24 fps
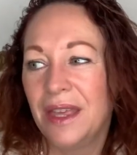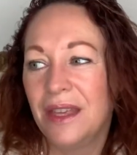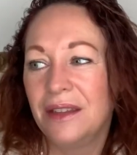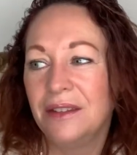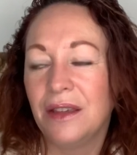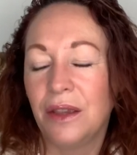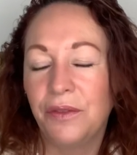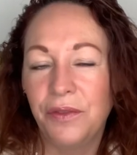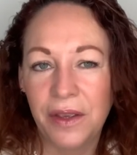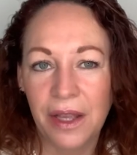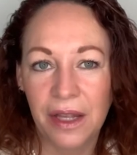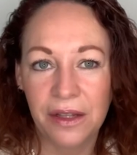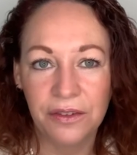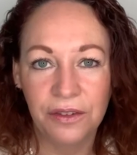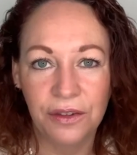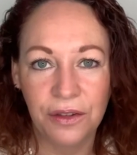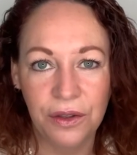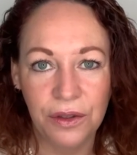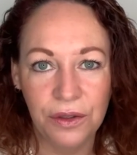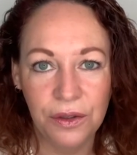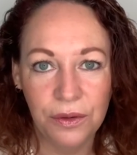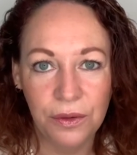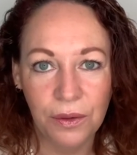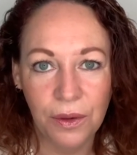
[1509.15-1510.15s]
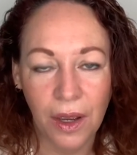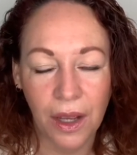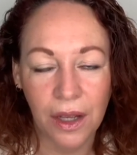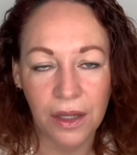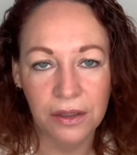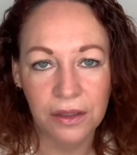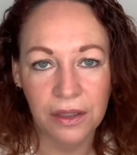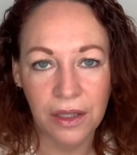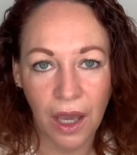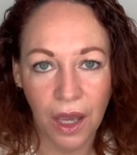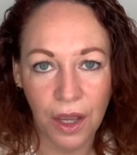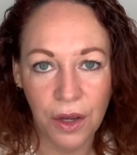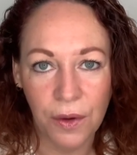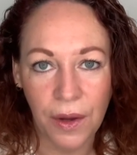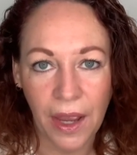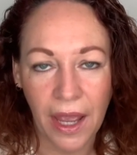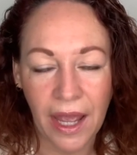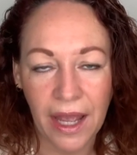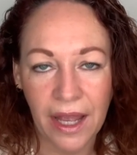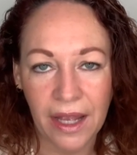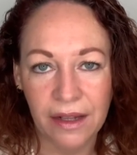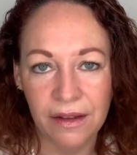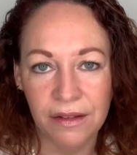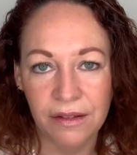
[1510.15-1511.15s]
Don't forget to go
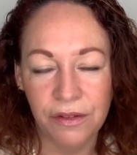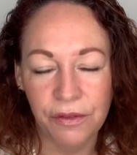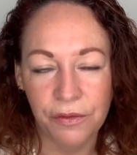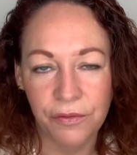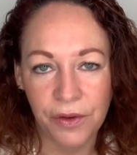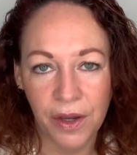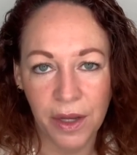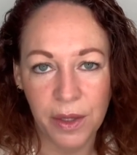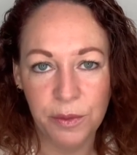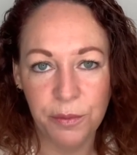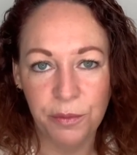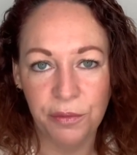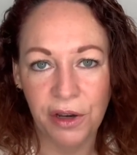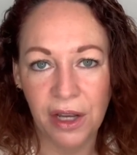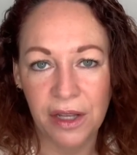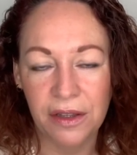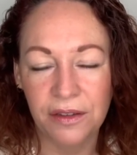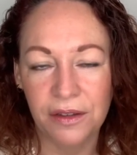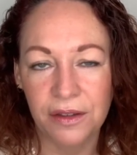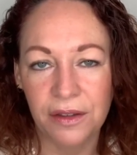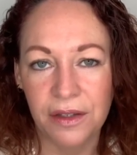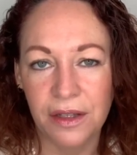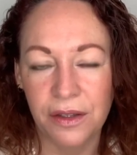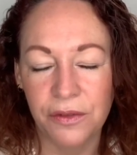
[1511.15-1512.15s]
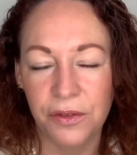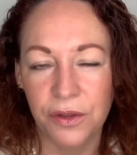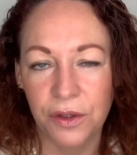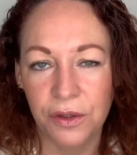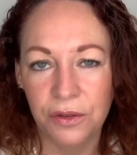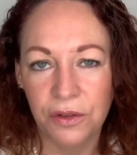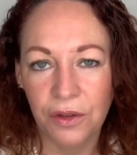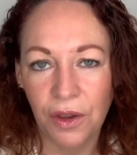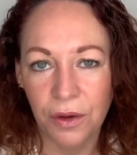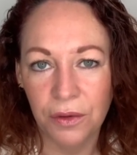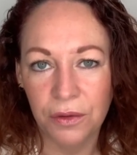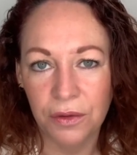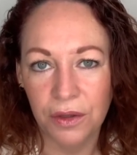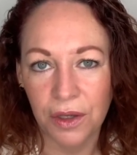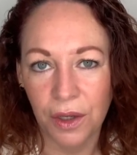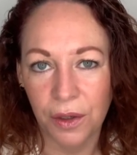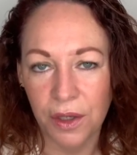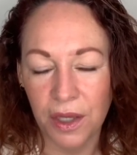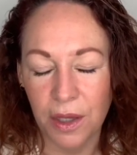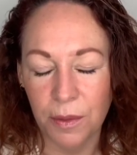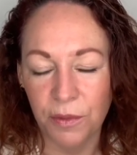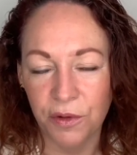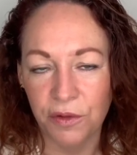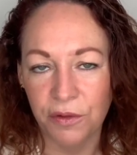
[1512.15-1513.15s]
and find Brandon if you don't know
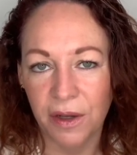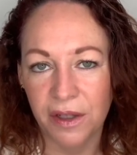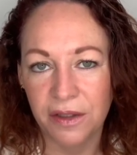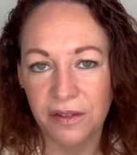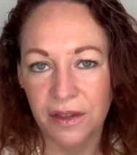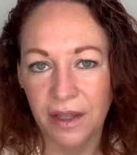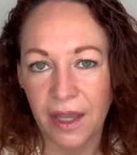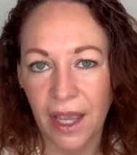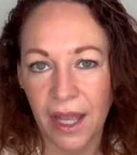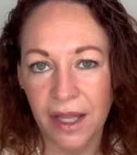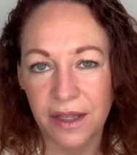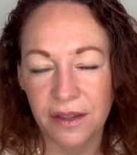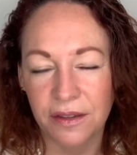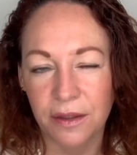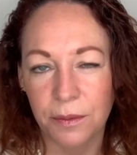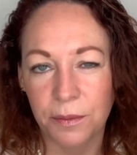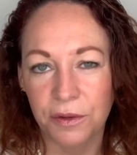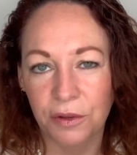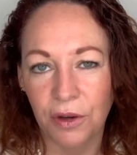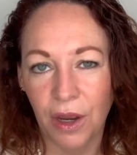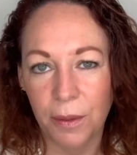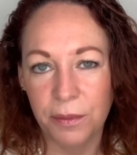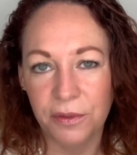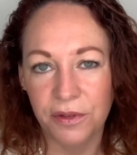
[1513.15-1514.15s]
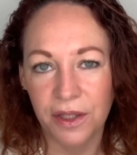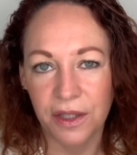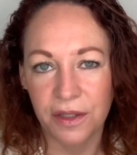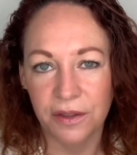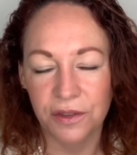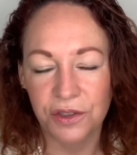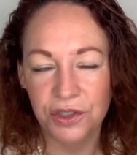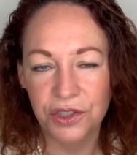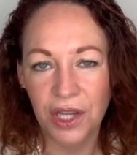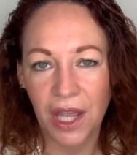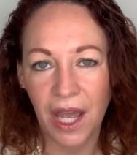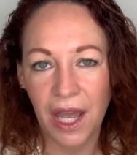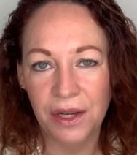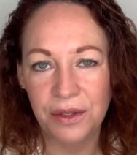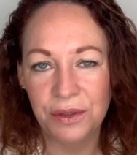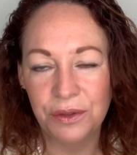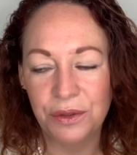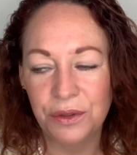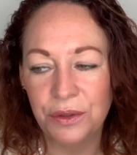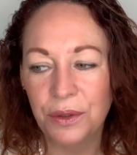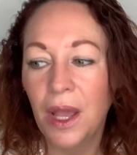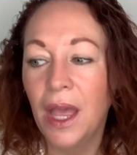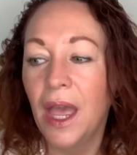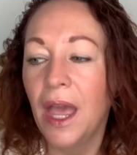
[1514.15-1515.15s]
him already and subscribe to his
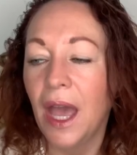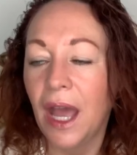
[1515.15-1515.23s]
channel.